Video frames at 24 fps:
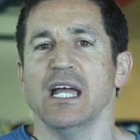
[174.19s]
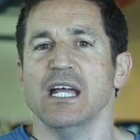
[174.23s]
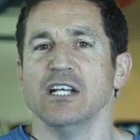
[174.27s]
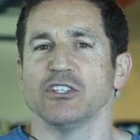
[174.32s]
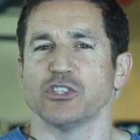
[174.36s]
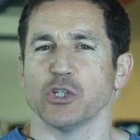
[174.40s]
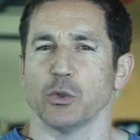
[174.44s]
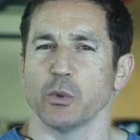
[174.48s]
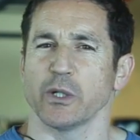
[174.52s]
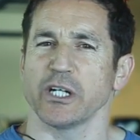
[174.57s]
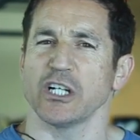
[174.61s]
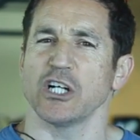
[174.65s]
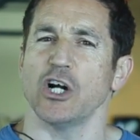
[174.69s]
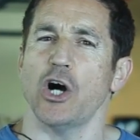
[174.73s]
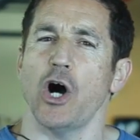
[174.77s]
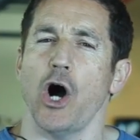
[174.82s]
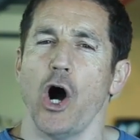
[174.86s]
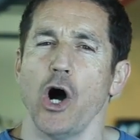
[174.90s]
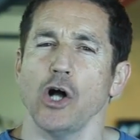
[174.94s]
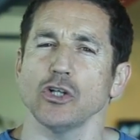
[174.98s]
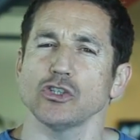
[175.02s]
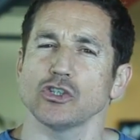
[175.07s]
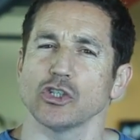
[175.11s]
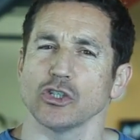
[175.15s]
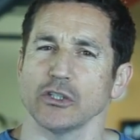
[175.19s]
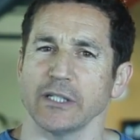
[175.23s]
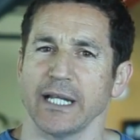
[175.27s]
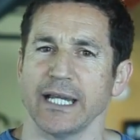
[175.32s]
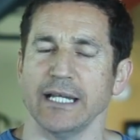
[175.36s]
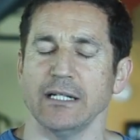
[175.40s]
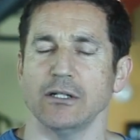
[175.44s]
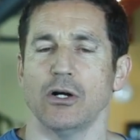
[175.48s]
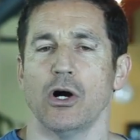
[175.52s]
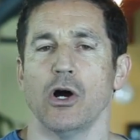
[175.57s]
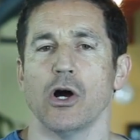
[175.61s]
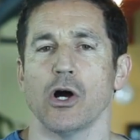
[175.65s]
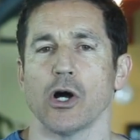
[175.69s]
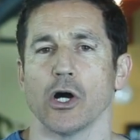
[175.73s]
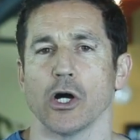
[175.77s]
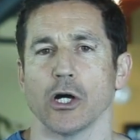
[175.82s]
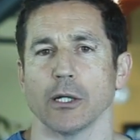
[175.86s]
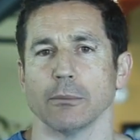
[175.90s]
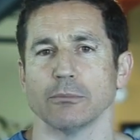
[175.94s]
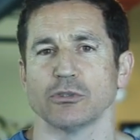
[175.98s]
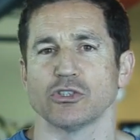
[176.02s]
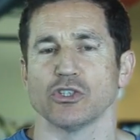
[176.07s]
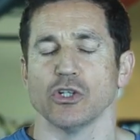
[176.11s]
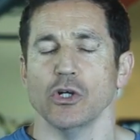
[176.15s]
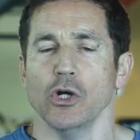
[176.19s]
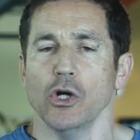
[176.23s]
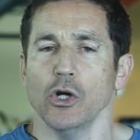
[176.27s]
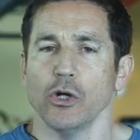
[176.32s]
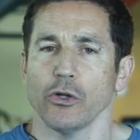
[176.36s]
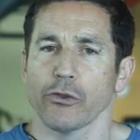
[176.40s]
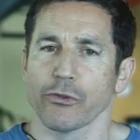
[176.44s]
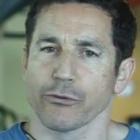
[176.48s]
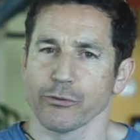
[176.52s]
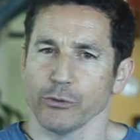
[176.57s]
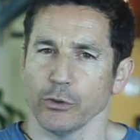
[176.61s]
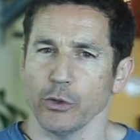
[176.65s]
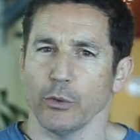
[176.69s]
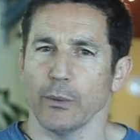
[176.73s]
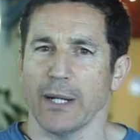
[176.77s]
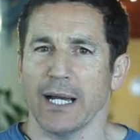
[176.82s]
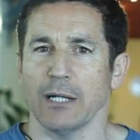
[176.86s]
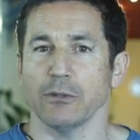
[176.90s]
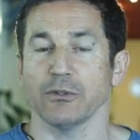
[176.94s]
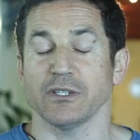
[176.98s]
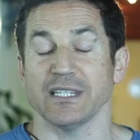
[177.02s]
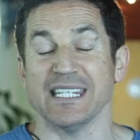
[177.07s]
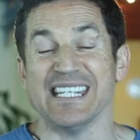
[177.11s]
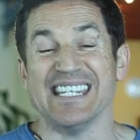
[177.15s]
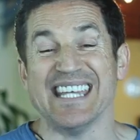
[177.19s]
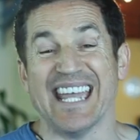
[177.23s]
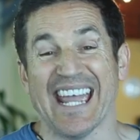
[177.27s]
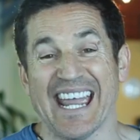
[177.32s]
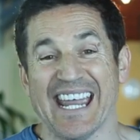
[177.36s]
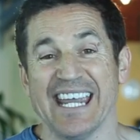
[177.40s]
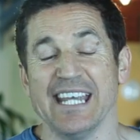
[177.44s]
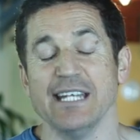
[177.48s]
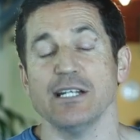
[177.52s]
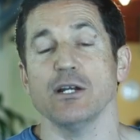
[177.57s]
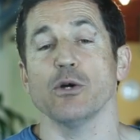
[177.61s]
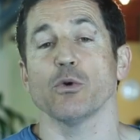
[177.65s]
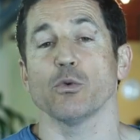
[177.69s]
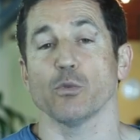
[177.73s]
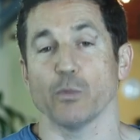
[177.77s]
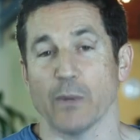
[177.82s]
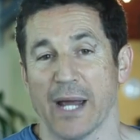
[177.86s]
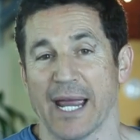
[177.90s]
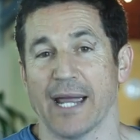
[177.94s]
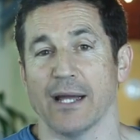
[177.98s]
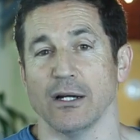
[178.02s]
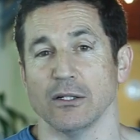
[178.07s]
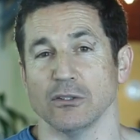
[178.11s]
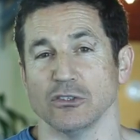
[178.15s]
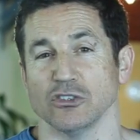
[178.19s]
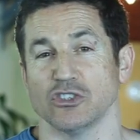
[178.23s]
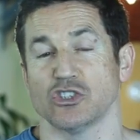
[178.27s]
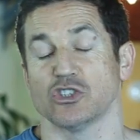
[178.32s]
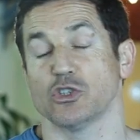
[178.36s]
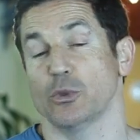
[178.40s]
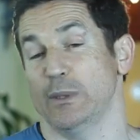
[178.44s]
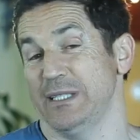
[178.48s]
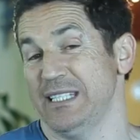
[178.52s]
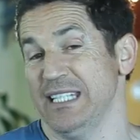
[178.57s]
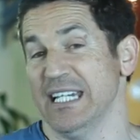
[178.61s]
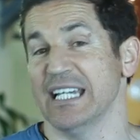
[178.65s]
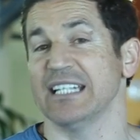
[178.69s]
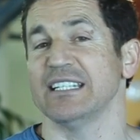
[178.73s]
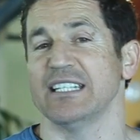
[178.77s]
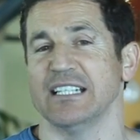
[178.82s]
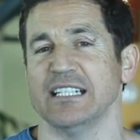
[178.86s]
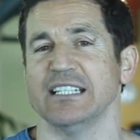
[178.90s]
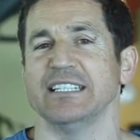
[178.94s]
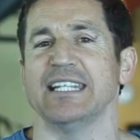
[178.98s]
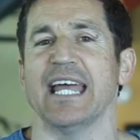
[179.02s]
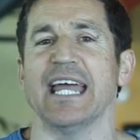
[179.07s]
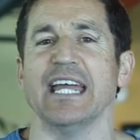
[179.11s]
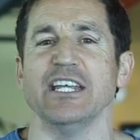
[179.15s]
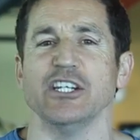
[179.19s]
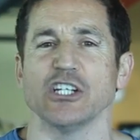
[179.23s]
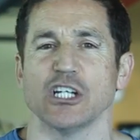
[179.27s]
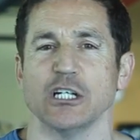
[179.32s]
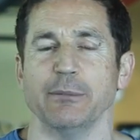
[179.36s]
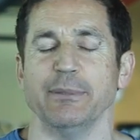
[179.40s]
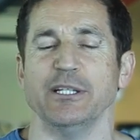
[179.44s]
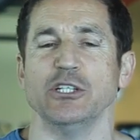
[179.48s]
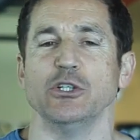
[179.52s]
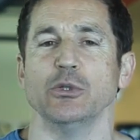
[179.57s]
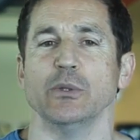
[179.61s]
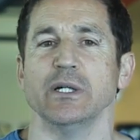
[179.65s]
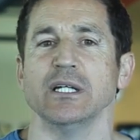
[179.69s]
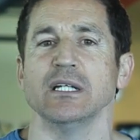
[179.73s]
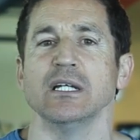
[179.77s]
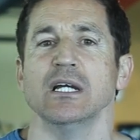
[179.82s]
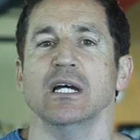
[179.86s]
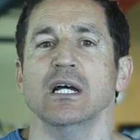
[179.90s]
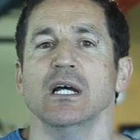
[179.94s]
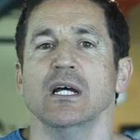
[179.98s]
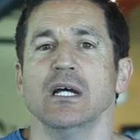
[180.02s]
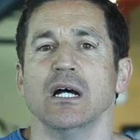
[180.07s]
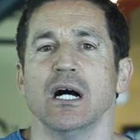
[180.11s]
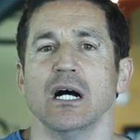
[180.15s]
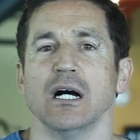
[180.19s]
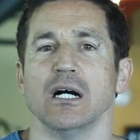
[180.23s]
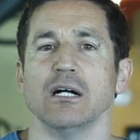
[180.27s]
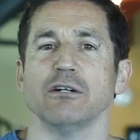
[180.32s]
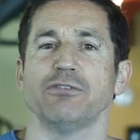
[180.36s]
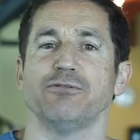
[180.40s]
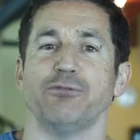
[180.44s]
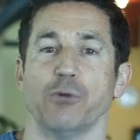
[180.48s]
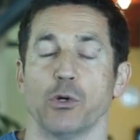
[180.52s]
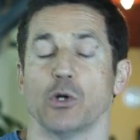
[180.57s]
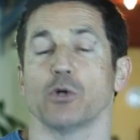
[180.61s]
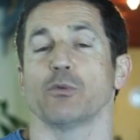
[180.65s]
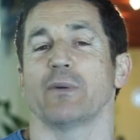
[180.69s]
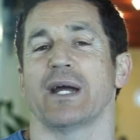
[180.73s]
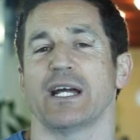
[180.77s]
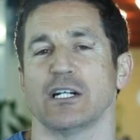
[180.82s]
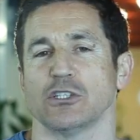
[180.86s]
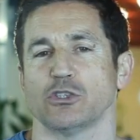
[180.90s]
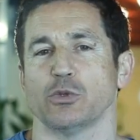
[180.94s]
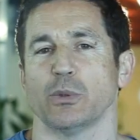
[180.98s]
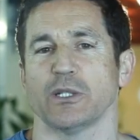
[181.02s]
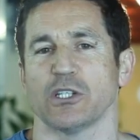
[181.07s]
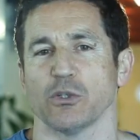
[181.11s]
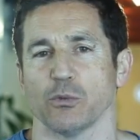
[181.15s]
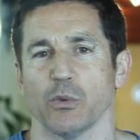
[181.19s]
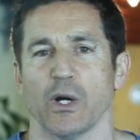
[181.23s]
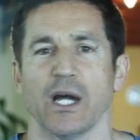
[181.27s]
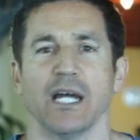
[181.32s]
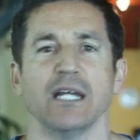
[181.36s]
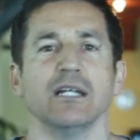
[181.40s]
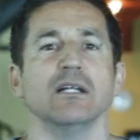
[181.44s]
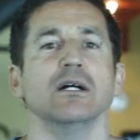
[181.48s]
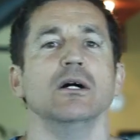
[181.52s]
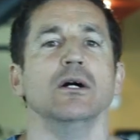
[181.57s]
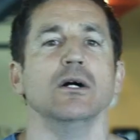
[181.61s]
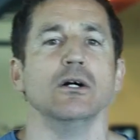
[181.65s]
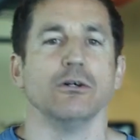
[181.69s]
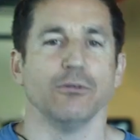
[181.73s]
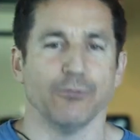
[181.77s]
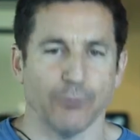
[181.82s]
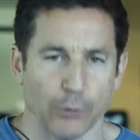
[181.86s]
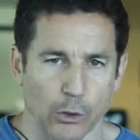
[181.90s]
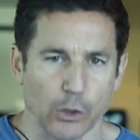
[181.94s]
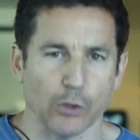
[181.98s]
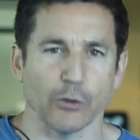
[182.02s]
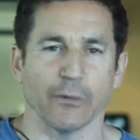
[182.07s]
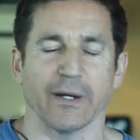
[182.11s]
So we're going to alternate arms throughout the 8 rounds. So at the end of the day, you're going to be doing 4 rounds with the right, 4